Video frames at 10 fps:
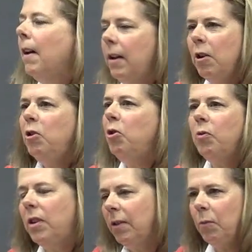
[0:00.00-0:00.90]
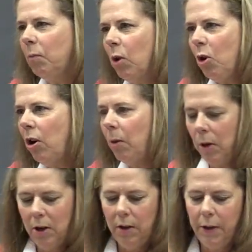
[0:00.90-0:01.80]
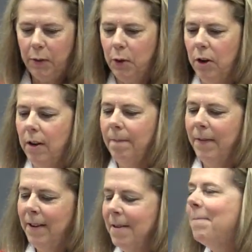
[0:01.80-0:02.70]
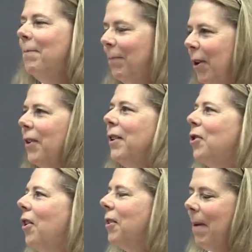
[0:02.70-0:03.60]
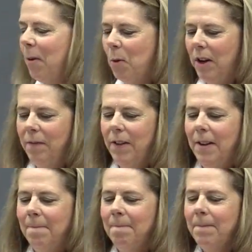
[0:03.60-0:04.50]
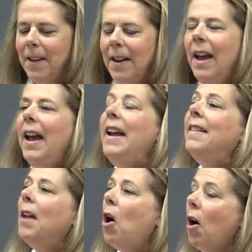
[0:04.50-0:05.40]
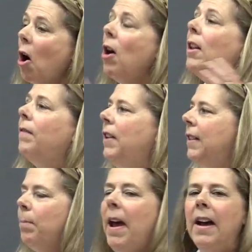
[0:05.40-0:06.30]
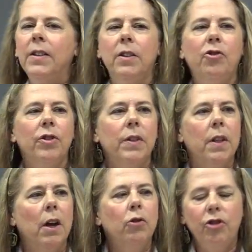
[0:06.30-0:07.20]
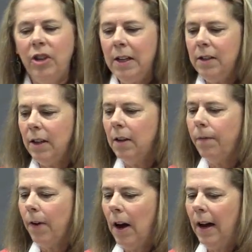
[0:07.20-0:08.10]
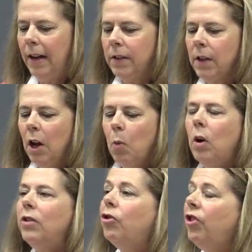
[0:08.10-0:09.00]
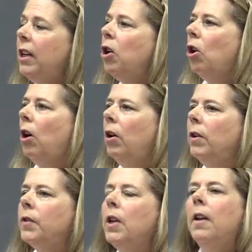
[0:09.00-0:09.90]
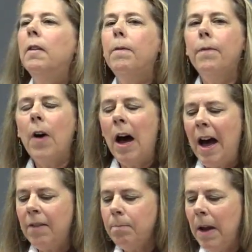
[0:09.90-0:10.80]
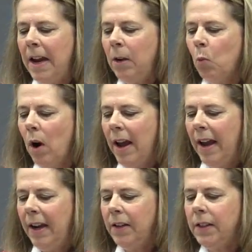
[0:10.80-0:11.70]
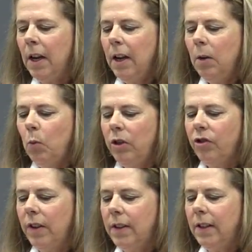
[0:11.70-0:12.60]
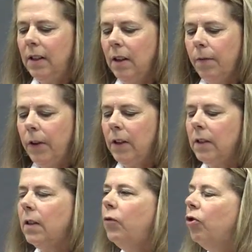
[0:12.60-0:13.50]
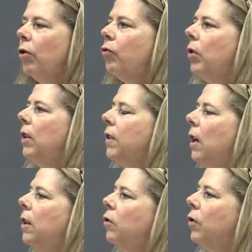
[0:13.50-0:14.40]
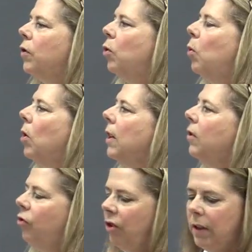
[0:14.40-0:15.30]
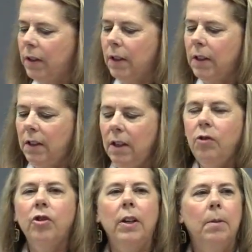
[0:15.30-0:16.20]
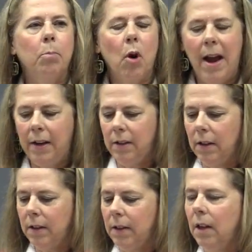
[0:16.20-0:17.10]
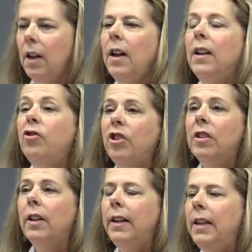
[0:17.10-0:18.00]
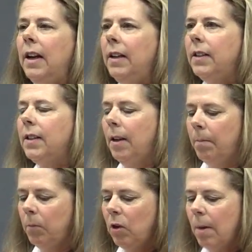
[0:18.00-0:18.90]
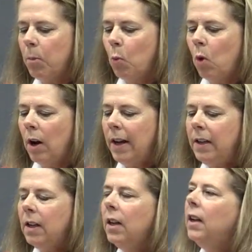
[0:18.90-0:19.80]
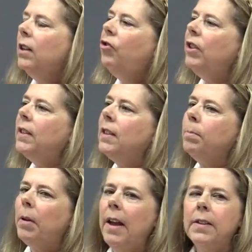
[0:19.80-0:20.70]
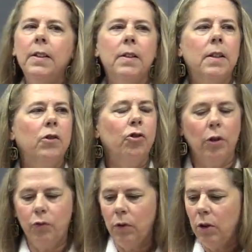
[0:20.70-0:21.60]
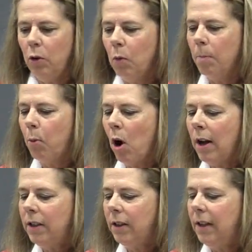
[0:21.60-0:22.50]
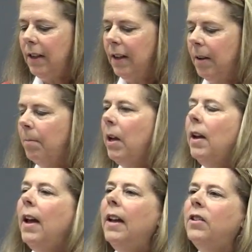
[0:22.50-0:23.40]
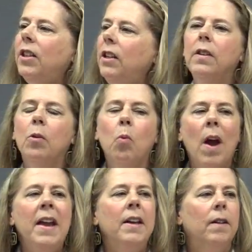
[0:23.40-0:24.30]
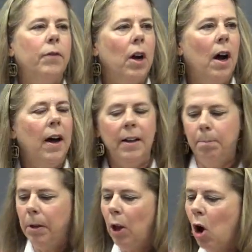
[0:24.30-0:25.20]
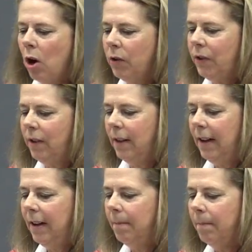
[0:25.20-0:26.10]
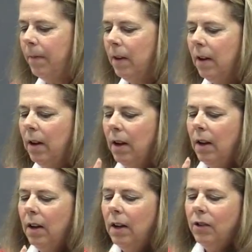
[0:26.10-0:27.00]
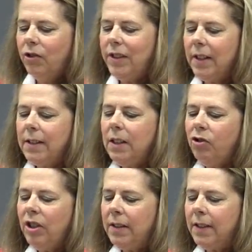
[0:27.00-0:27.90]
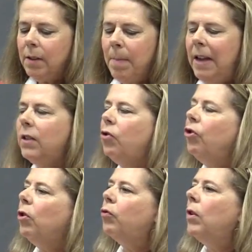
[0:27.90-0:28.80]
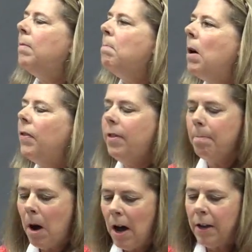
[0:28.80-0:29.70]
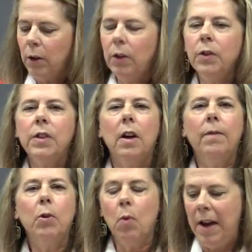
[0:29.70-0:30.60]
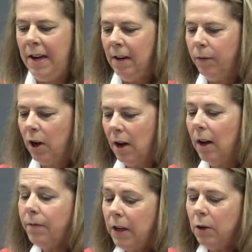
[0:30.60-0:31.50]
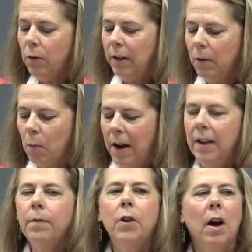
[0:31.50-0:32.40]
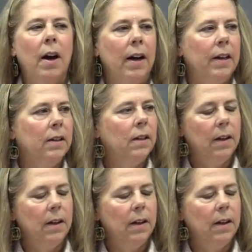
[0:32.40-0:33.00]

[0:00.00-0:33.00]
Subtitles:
I know you can recall what all those are. We're going to talk about one of them. In all of these passages, though, she identifies what she calls the 5 main ways in which the significance of children is underscored in Jesus' teaching and practice. She delineates them. Number 1, Jesus blesses the children who were brought to him and teaches that the reign of God belongs to them. She says that Jesus makes children models of the reign of God, of entering the reign of God.